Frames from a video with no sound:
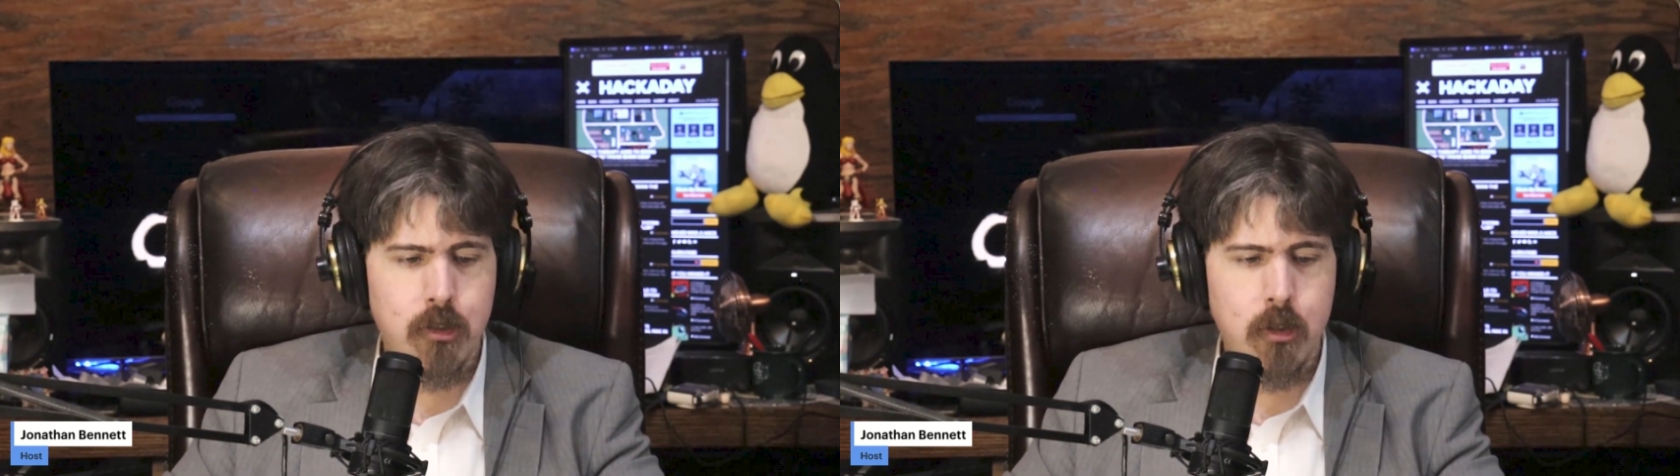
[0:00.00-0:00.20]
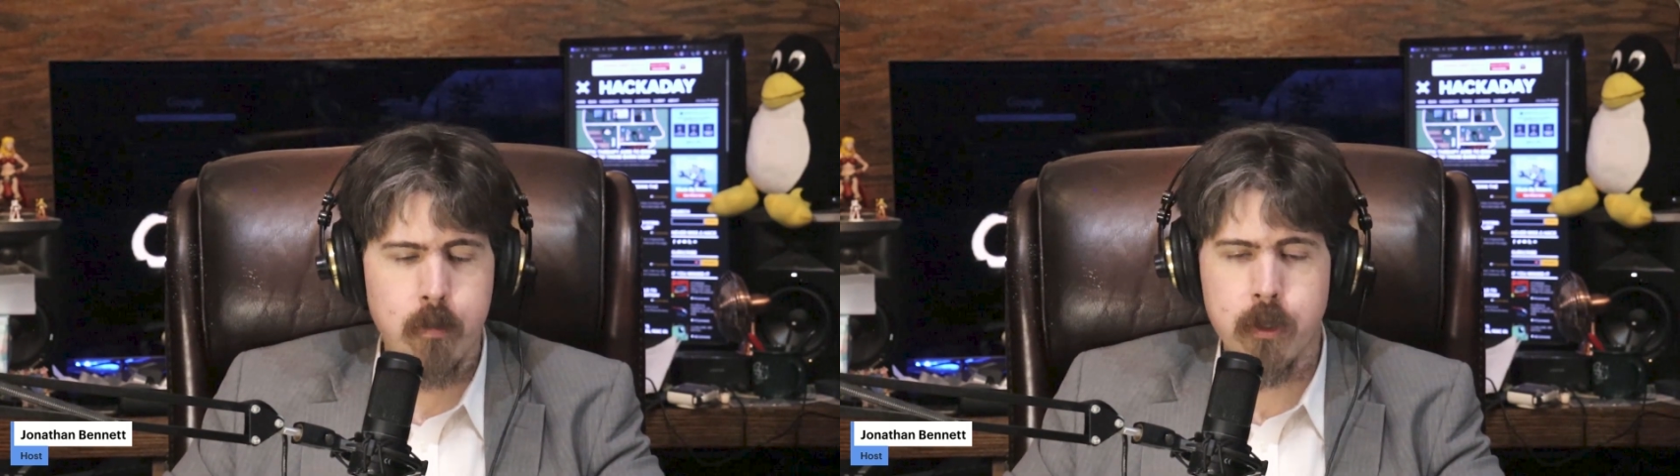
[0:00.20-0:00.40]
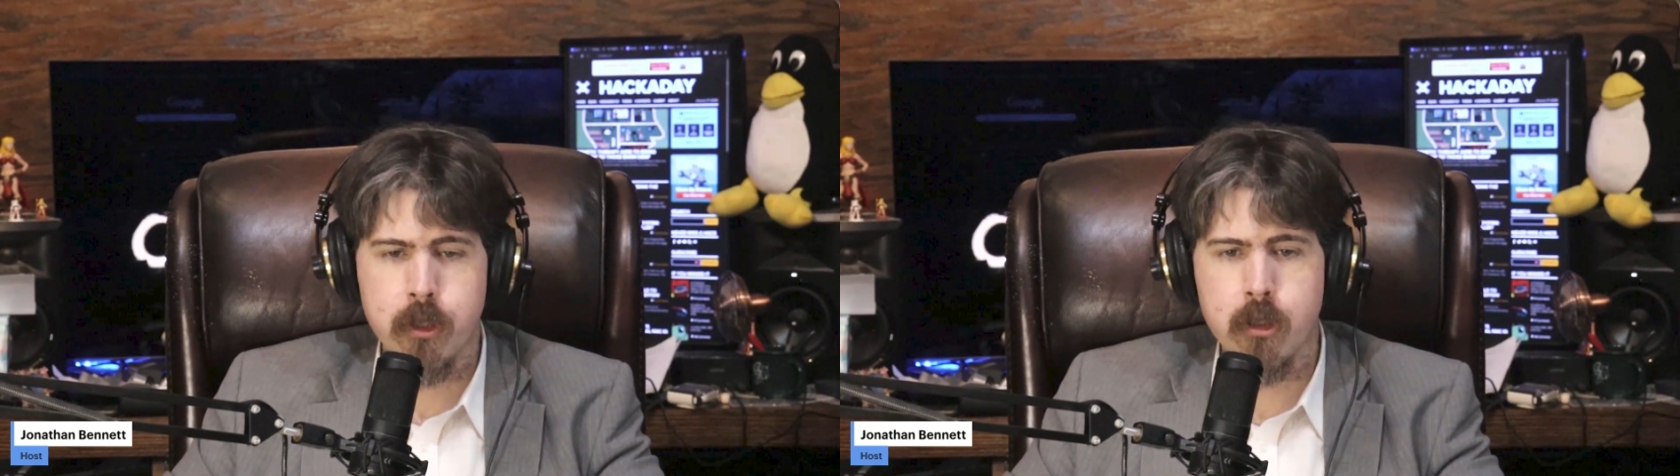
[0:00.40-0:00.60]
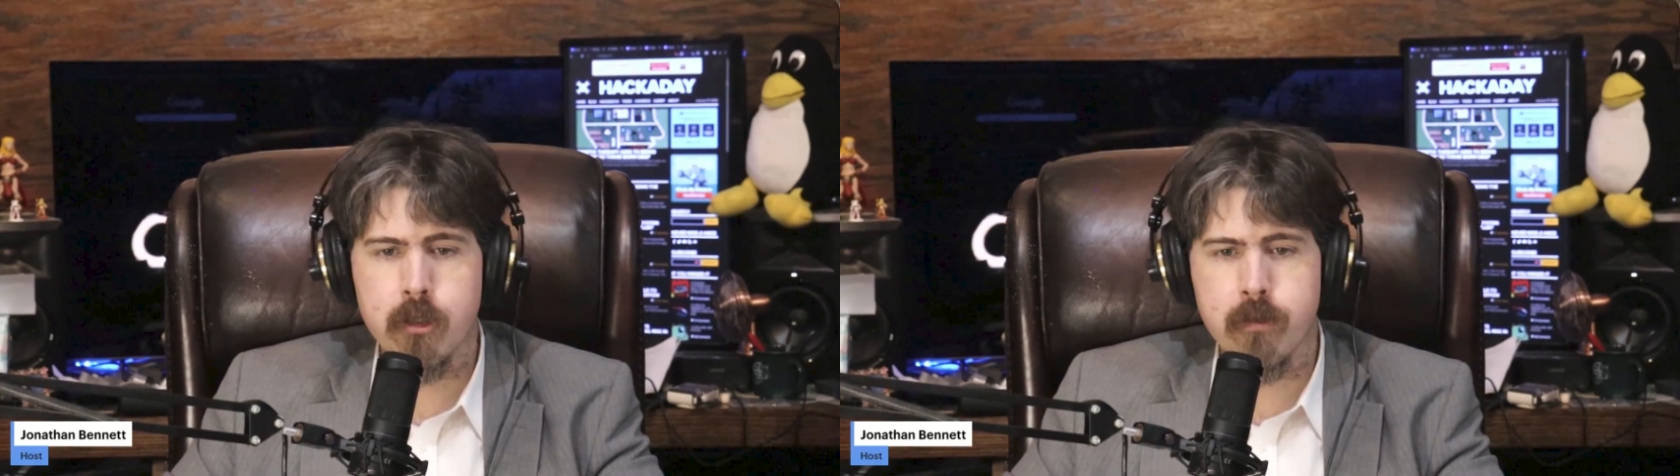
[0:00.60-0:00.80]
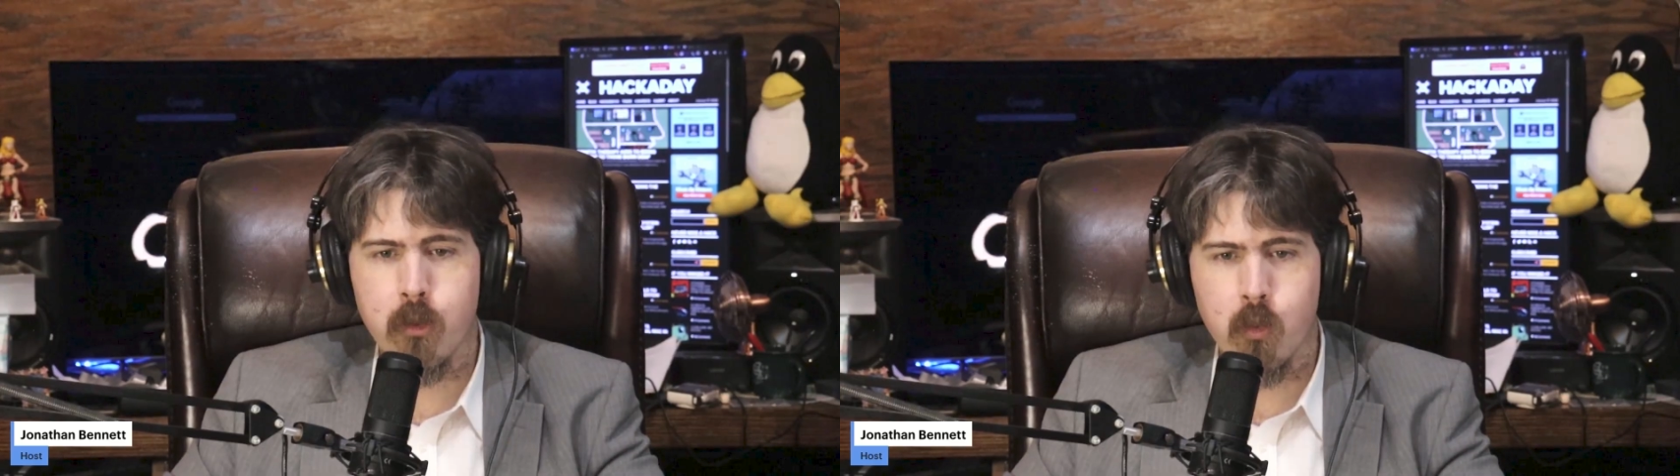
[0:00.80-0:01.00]
super
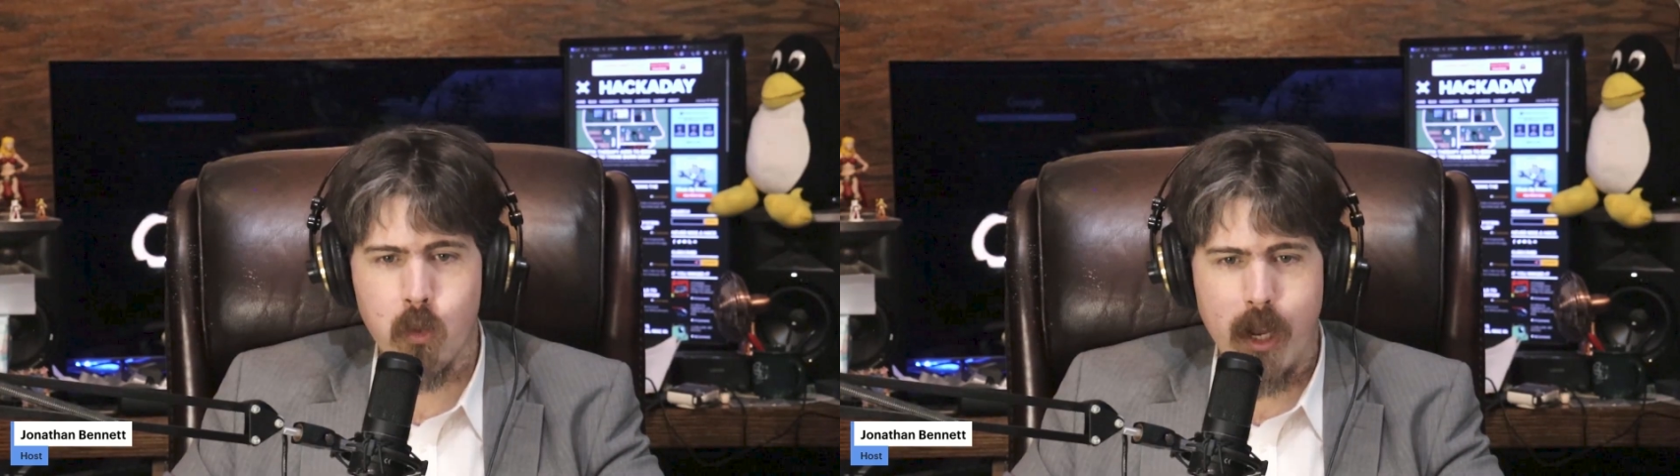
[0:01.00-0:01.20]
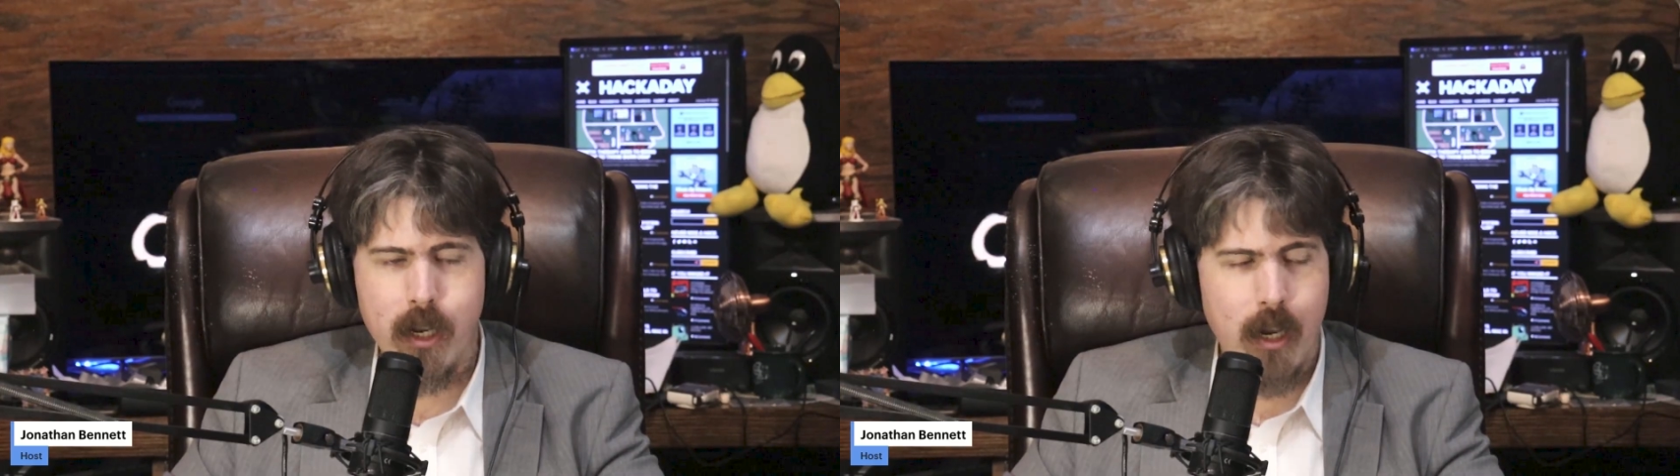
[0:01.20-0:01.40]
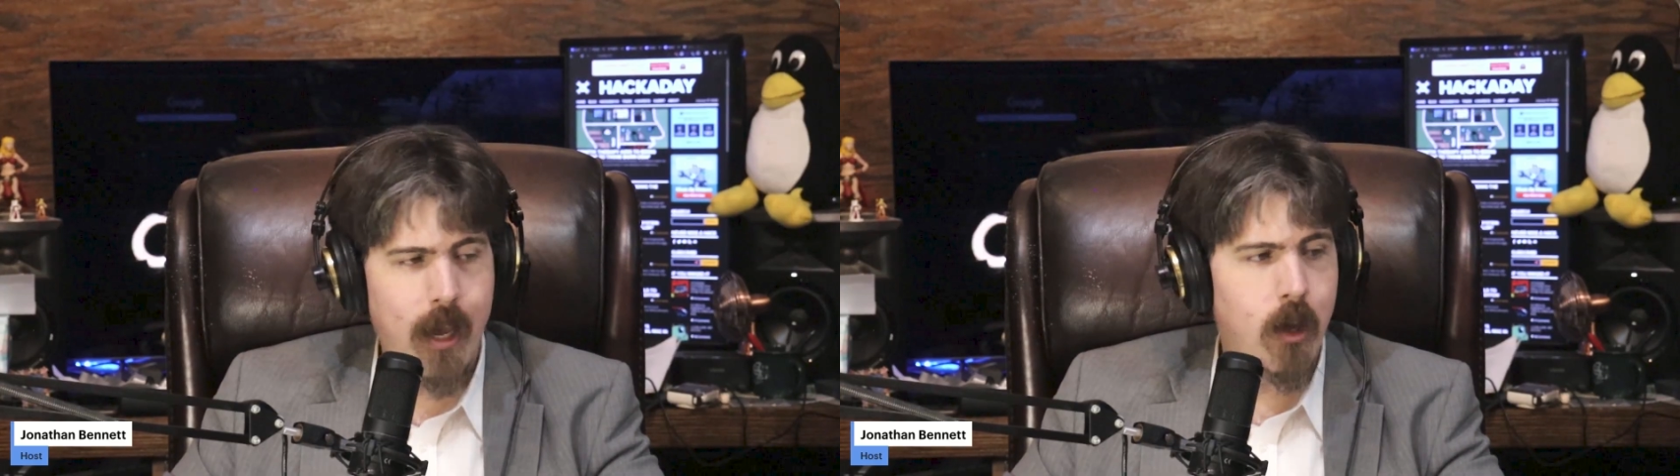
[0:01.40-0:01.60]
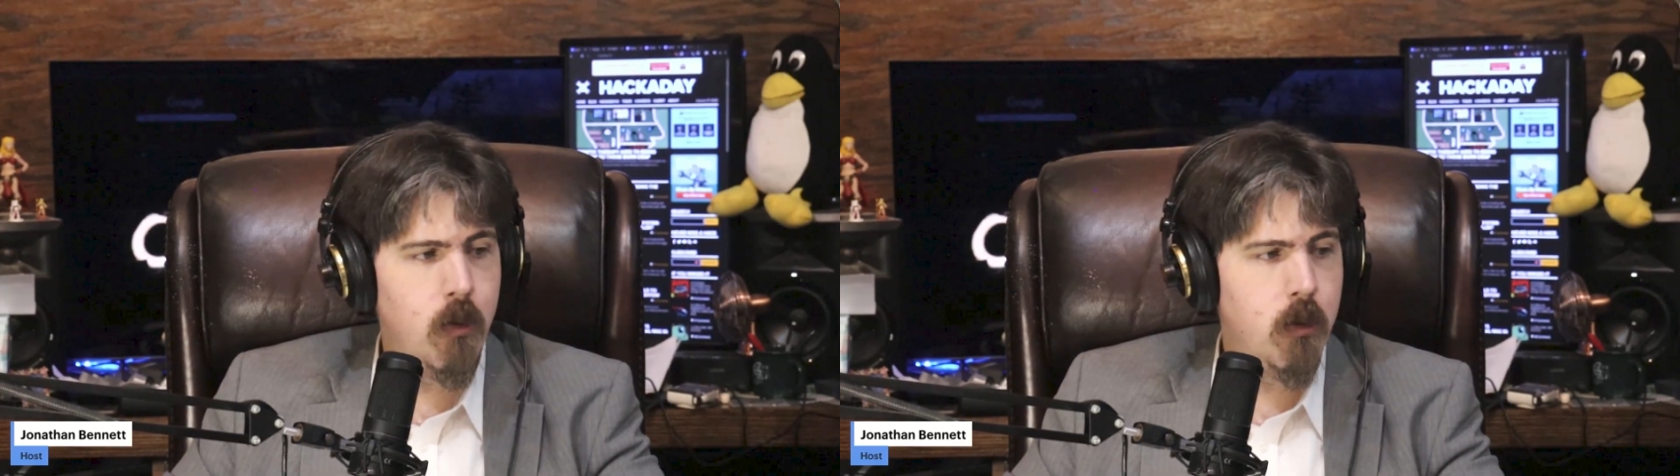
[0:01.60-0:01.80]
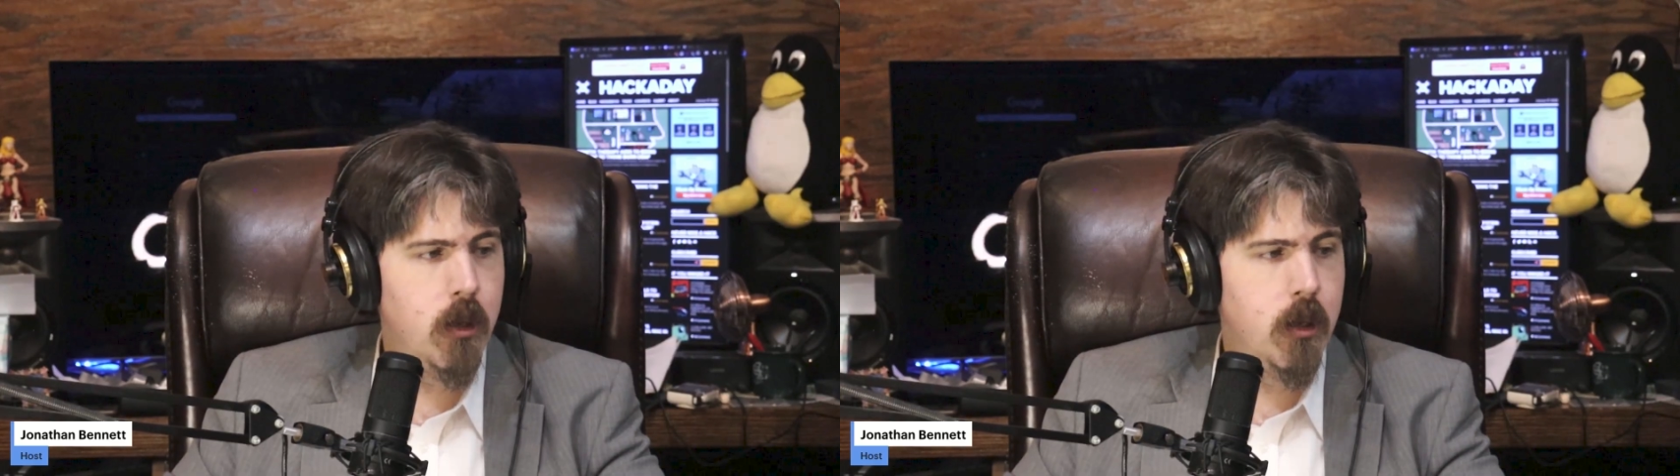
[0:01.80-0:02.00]
useful right now,